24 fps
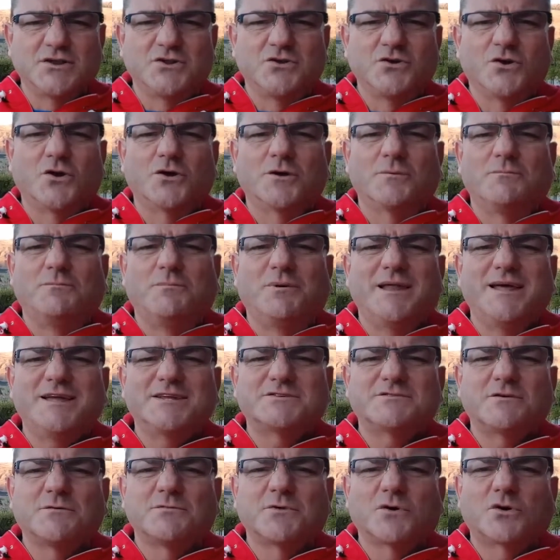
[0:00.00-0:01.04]
You've got to
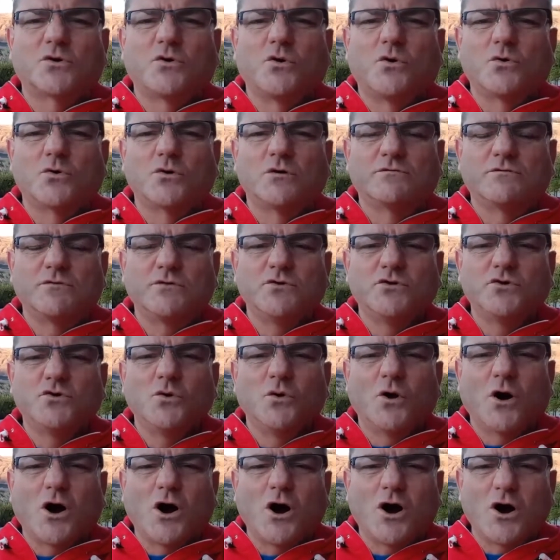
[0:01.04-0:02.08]
bless from the core of who
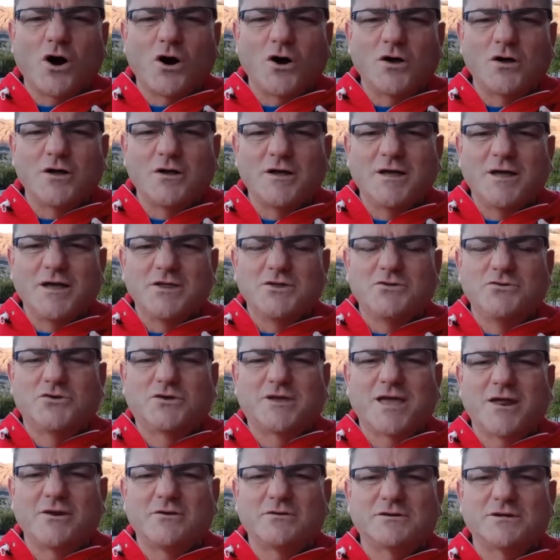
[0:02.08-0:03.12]
you are. You
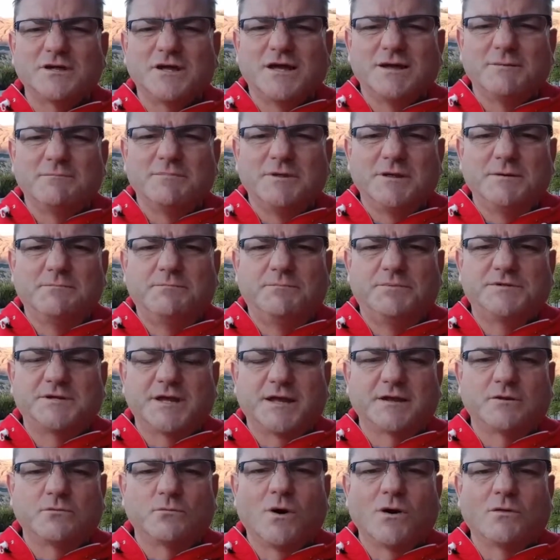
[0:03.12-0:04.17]
cannot be
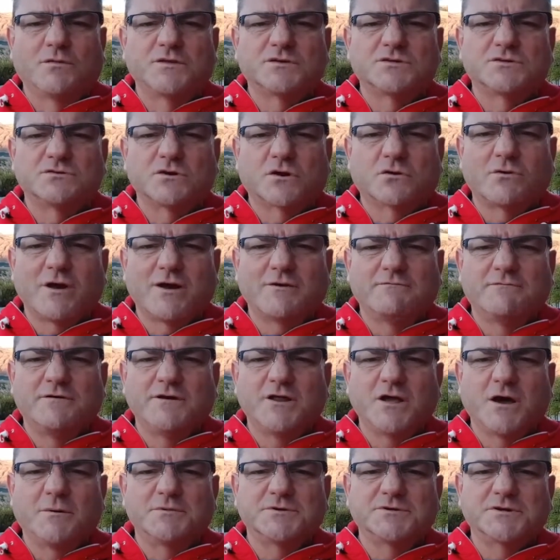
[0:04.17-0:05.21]
saying, well, this is a great
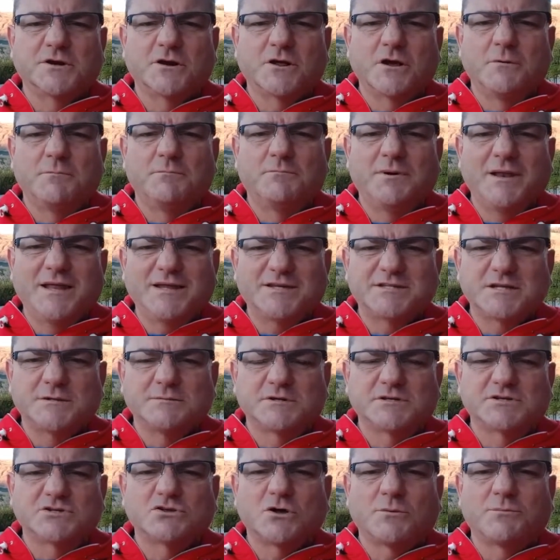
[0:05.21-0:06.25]
video, I'm just going to go bless them
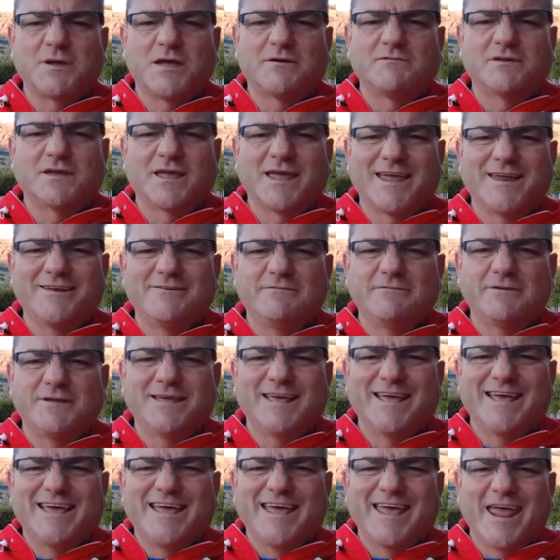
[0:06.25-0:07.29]
and stop having envy.
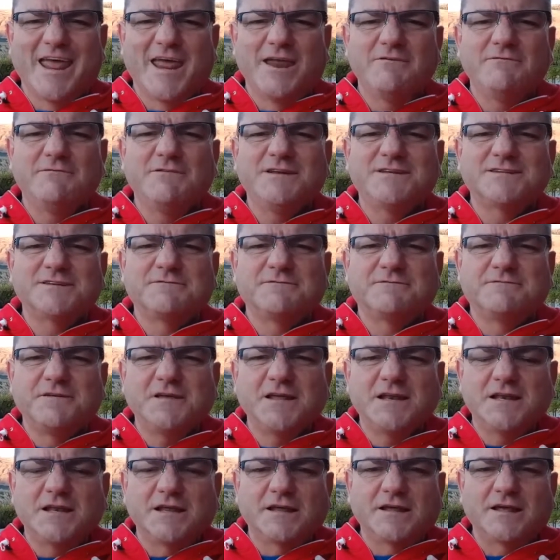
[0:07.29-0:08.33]
Envy is a
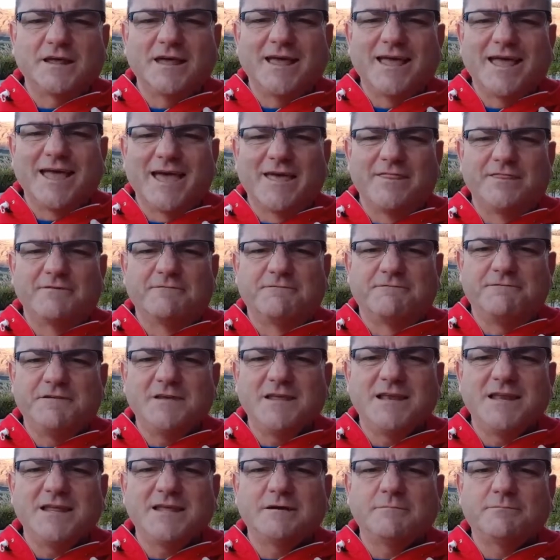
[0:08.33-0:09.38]
feeling, and the
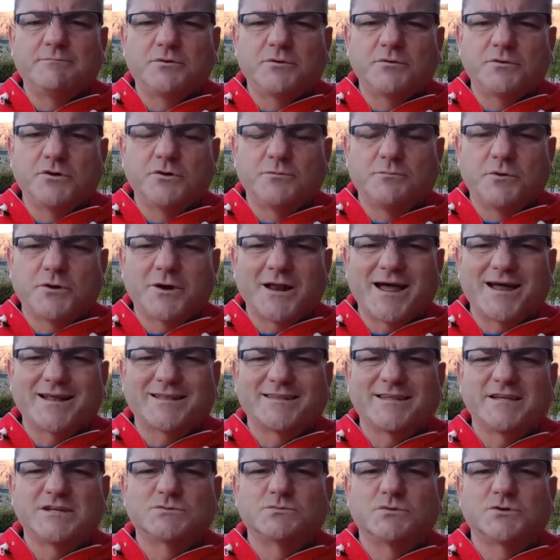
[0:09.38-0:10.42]
feeling you put out
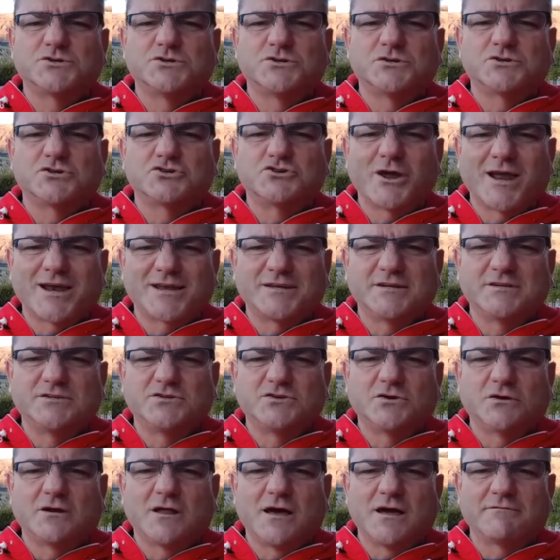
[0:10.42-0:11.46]
there is what you attract into
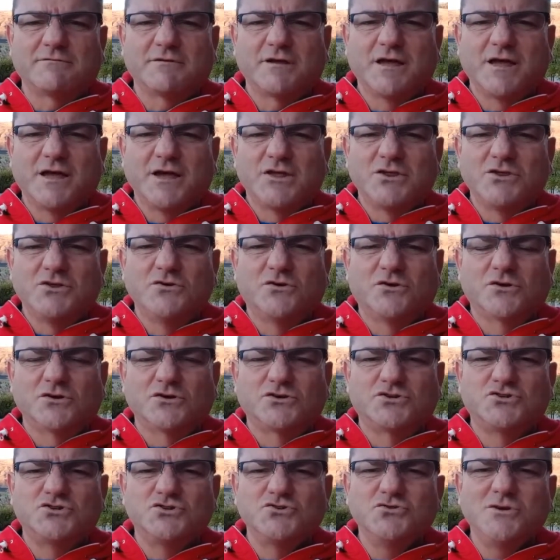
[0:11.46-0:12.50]
your life. You've got to
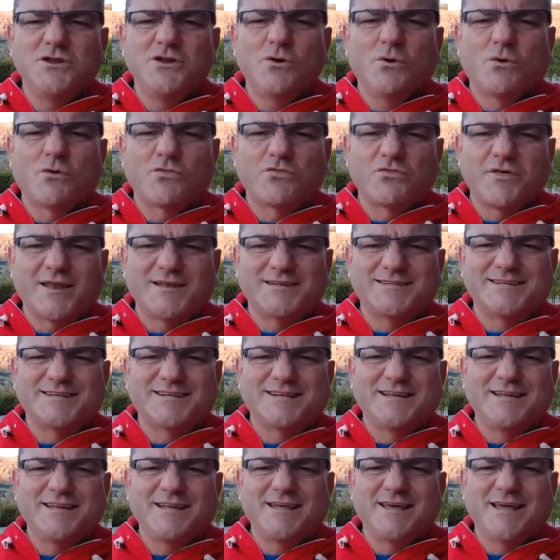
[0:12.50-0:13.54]
truly,
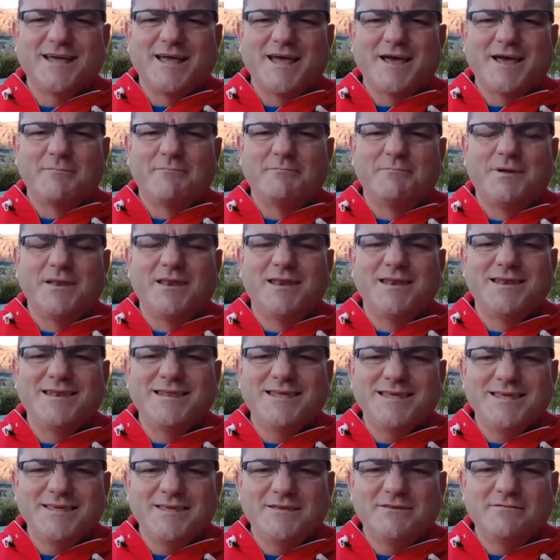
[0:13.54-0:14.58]
authentically
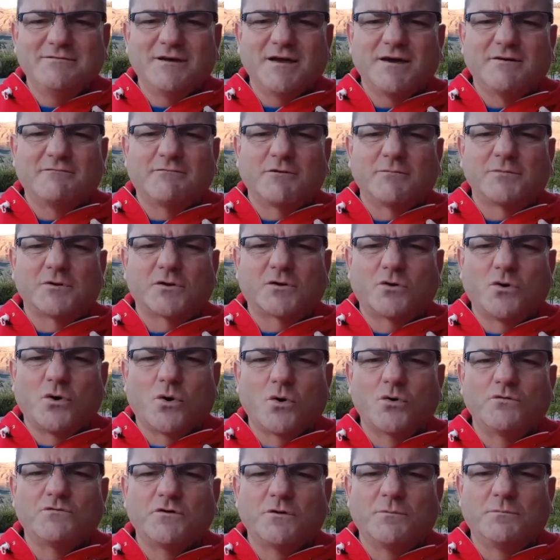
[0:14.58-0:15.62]
believe from the
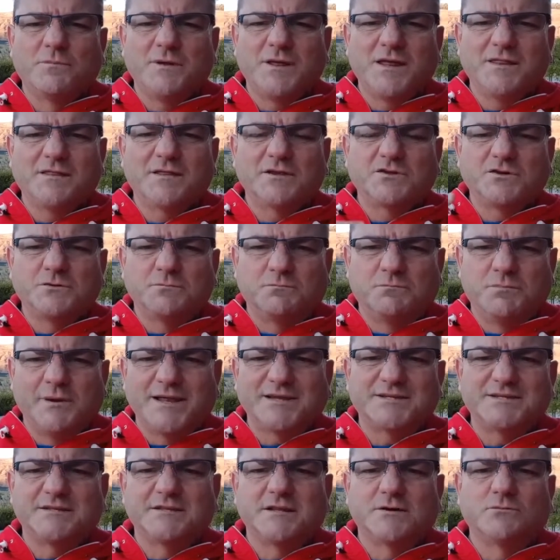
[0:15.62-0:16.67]
core of your being that you're
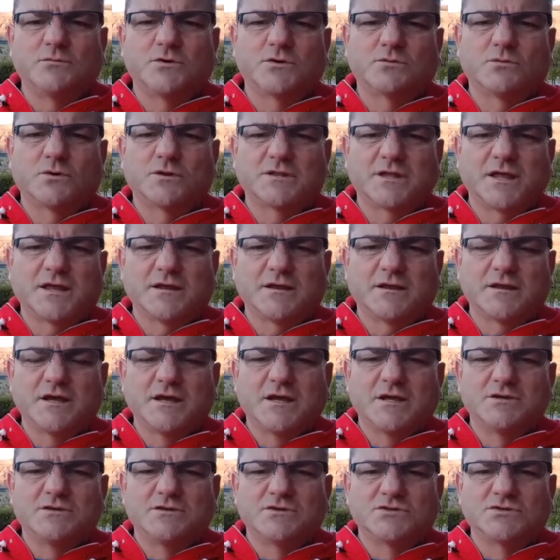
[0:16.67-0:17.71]
blessing them with what they
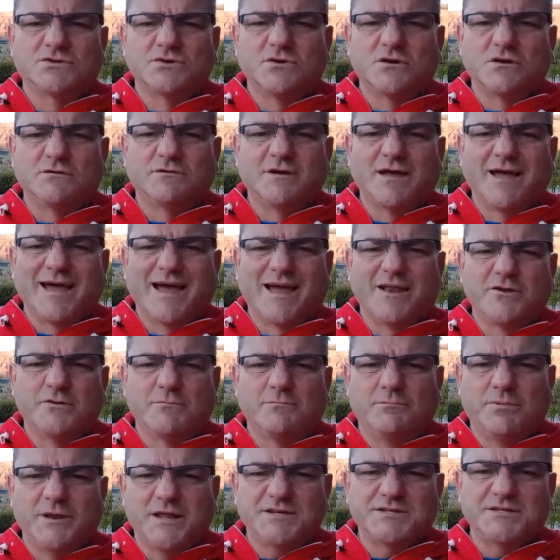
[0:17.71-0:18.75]
deserve, and you're
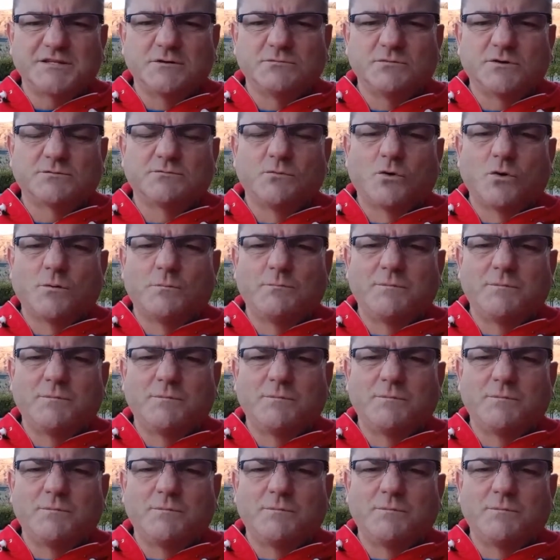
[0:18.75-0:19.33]
blessing them with more